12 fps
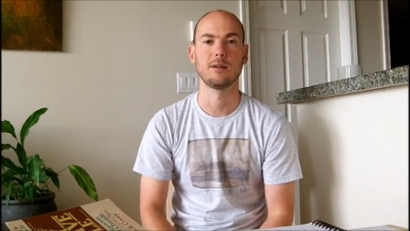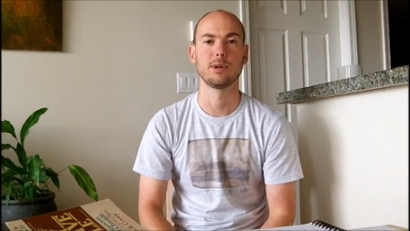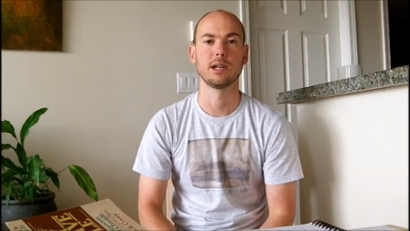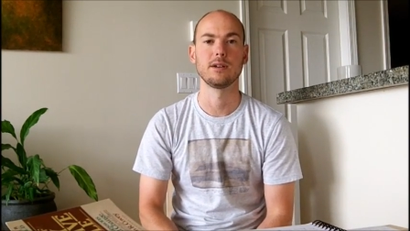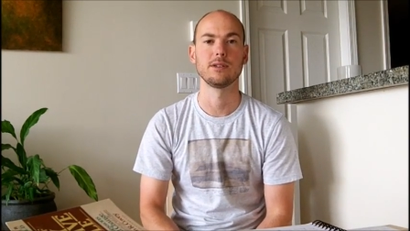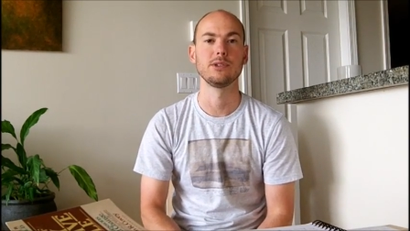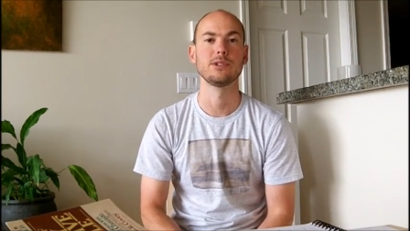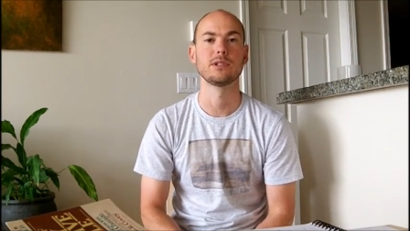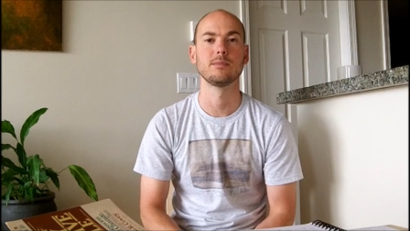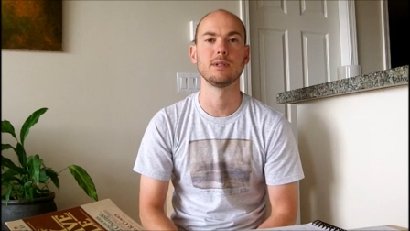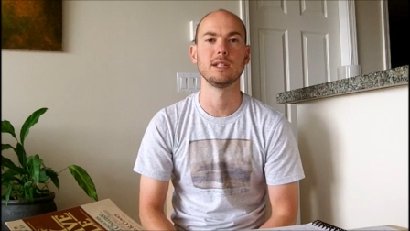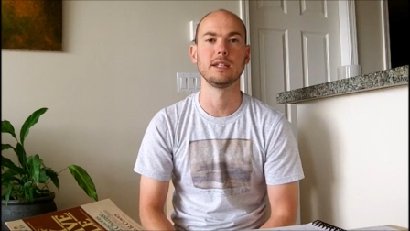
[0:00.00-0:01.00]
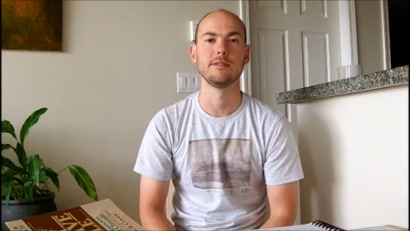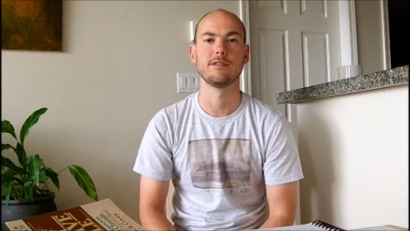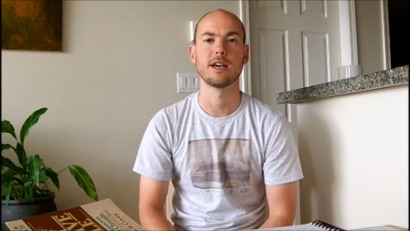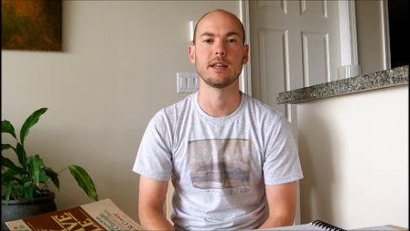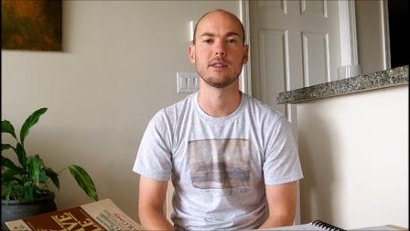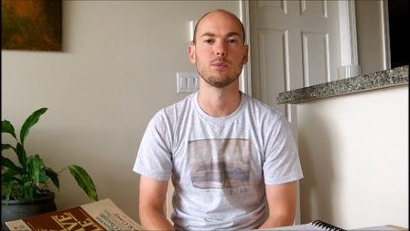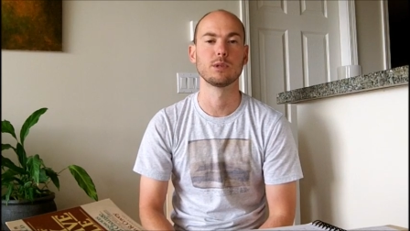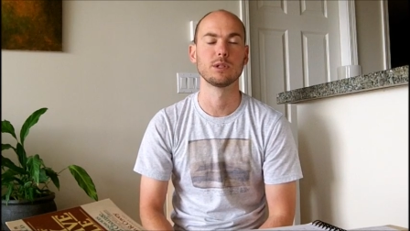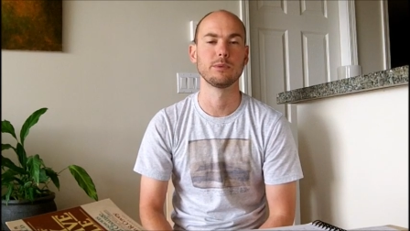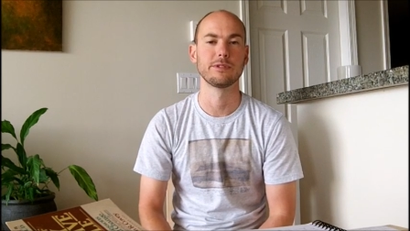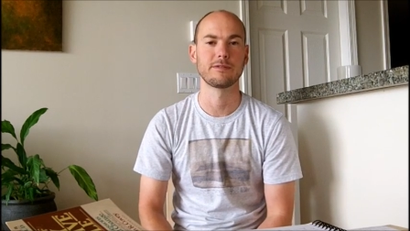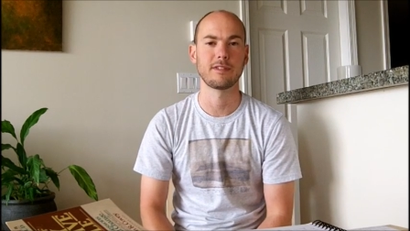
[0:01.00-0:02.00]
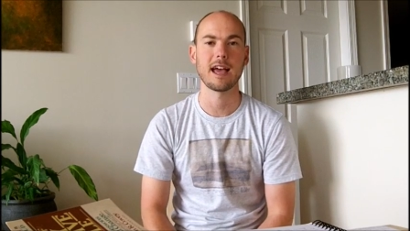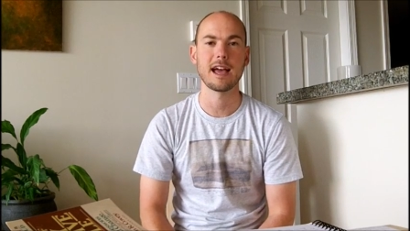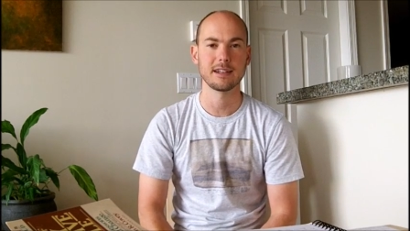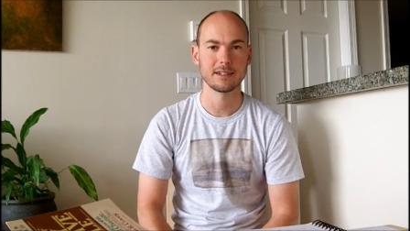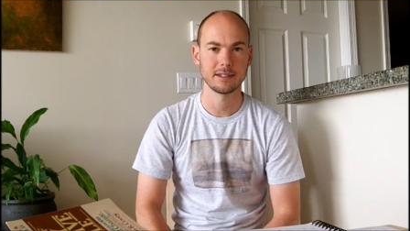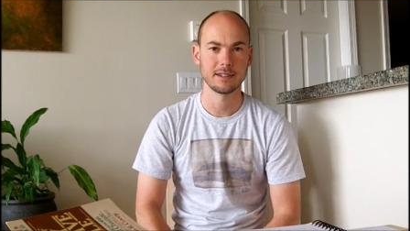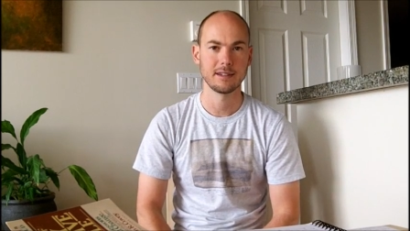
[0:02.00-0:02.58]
We all used to believe that the world was flat.